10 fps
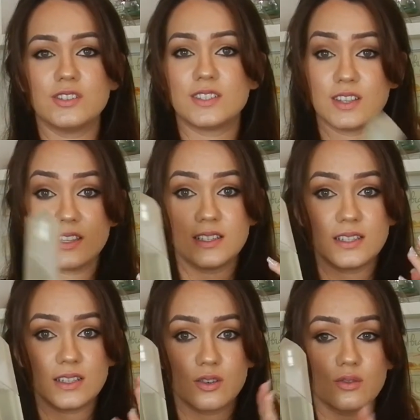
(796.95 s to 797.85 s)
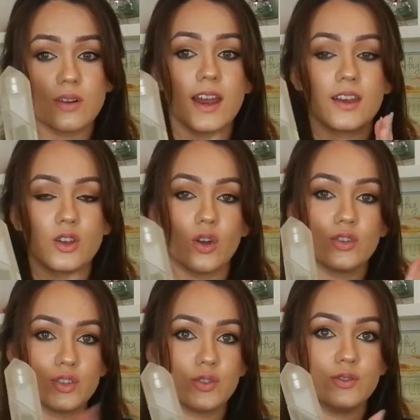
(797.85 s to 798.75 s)
So this is a great
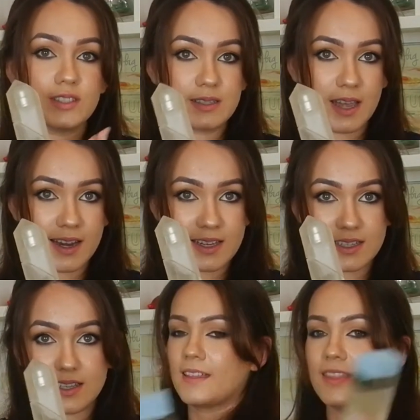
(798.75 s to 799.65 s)
go-to scent.